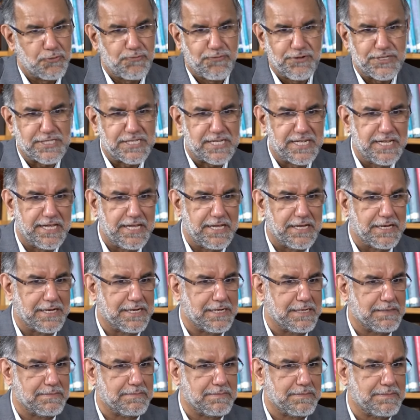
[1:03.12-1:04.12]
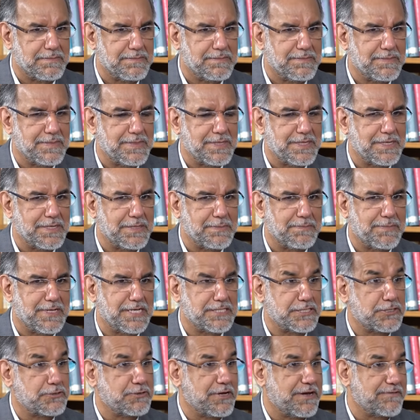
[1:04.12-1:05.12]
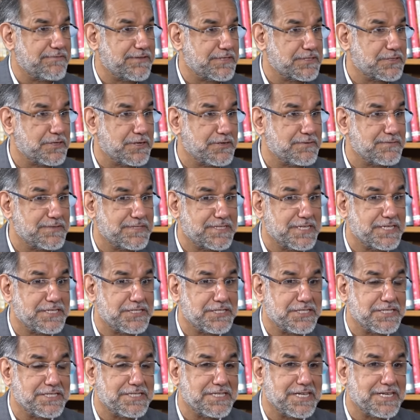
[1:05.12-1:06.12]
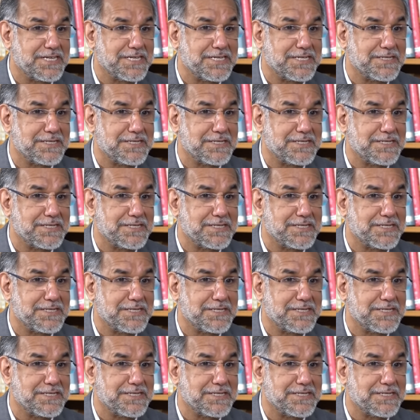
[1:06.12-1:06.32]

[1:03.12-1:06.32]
firstly, pleasure to have this conversation.